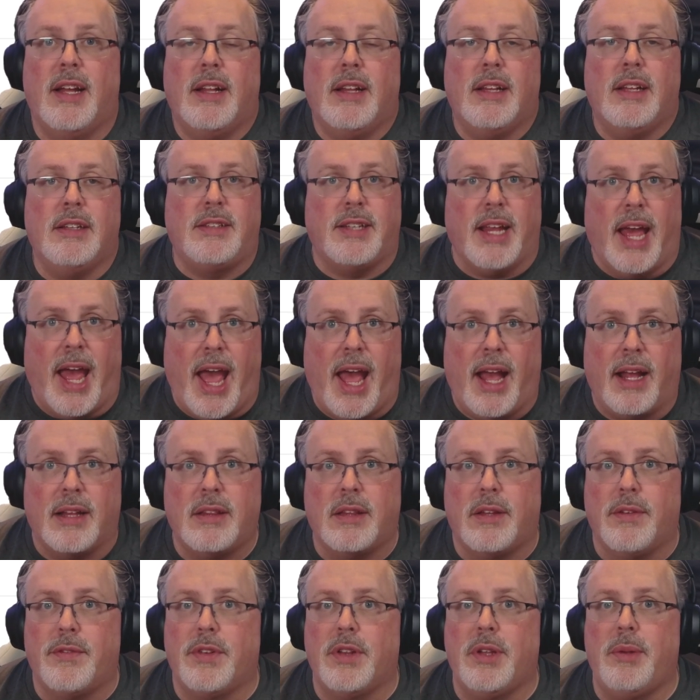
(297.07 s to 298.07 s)
that's
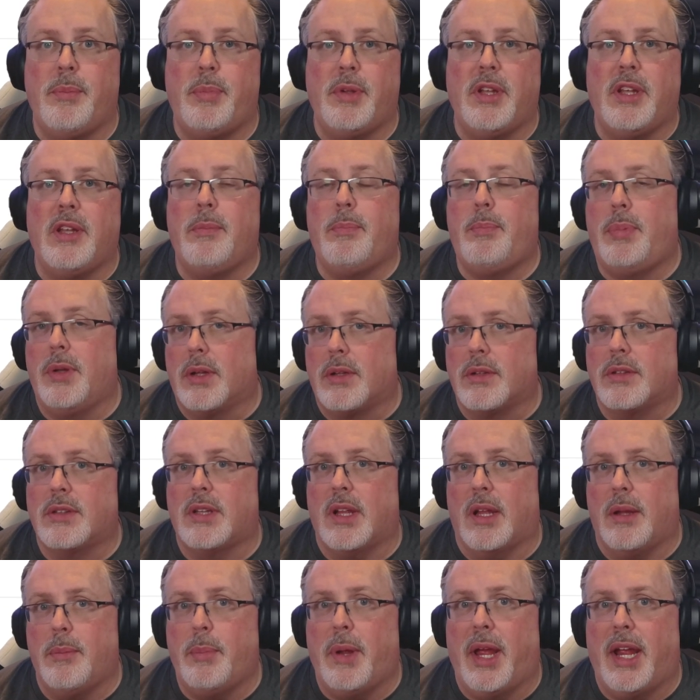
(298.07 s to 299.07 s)
actively being built
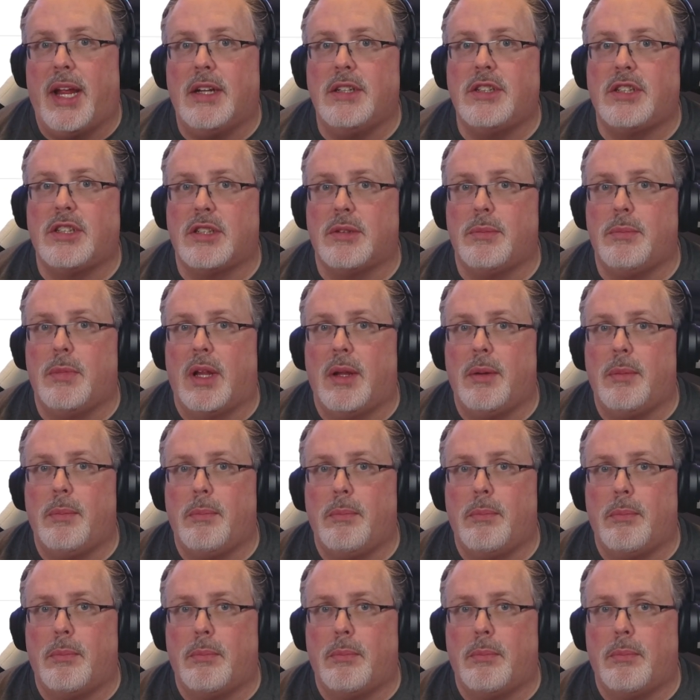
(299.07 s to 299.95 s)
and managed and